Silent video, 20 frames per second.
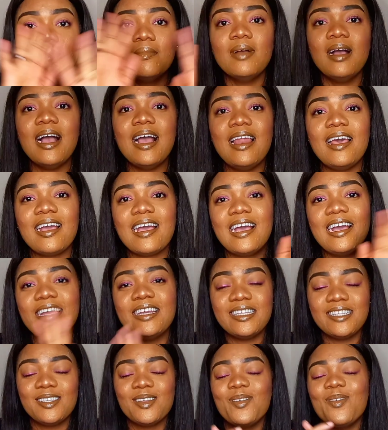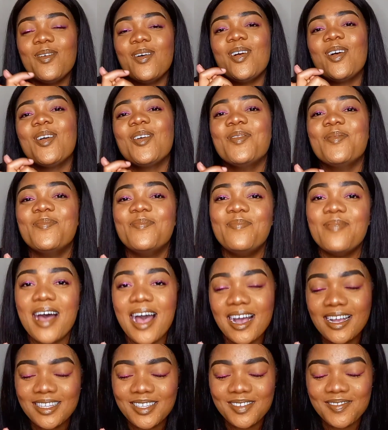Hello guys, welcome
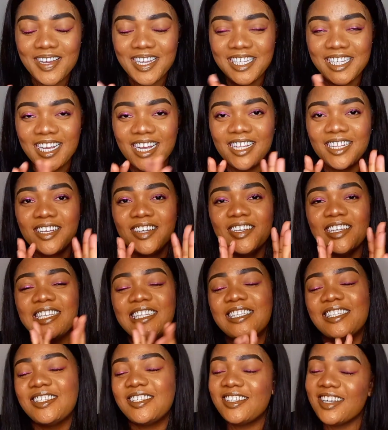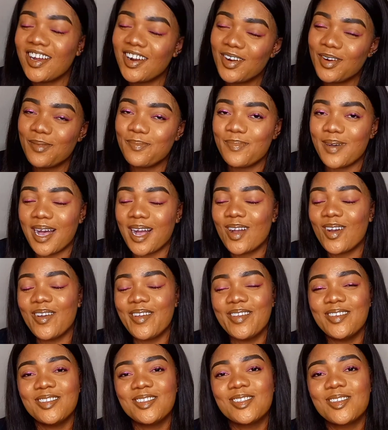back to my channel. It's Jereel back on
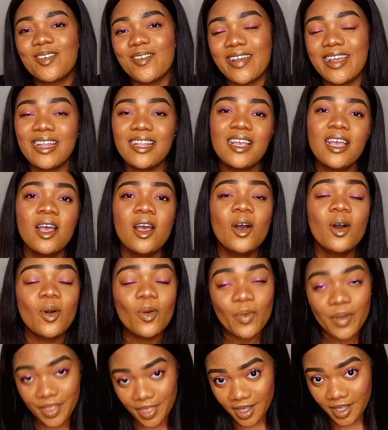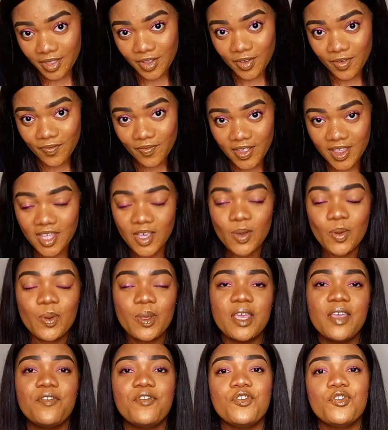your screen with a new video.
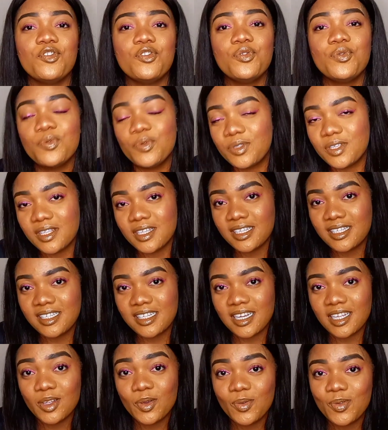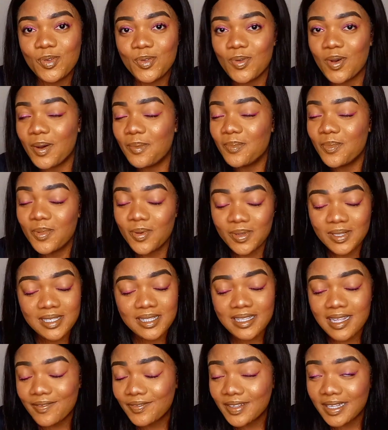If you're new to this channel, you are most
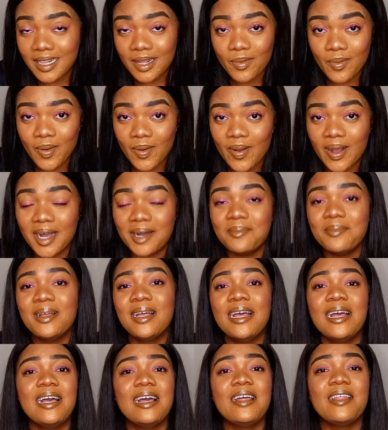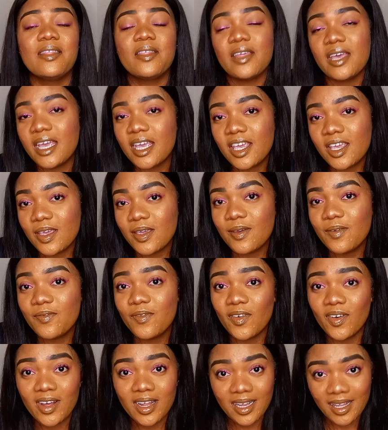definitely welcome. Thank you
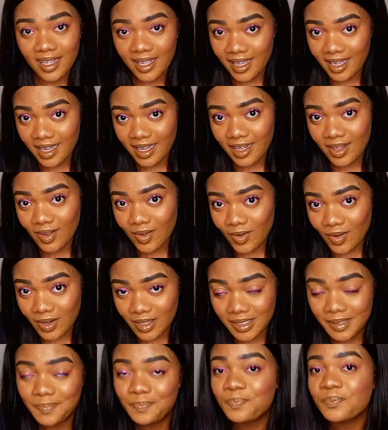for clicking on